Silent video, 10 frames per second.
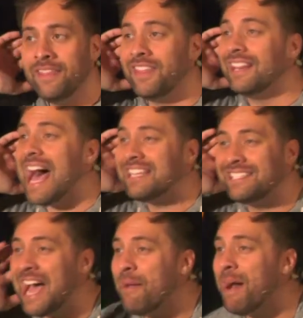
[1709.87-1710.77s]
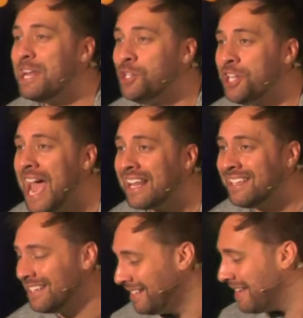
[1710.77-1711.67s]
last time I
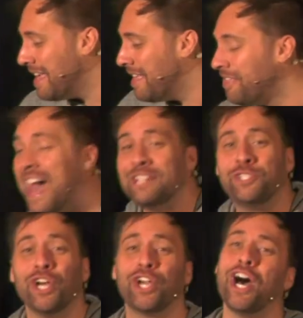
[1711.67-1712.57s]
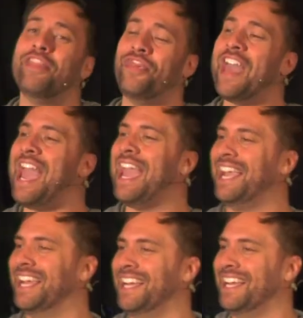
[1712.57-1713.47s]
checked, that's a good thing.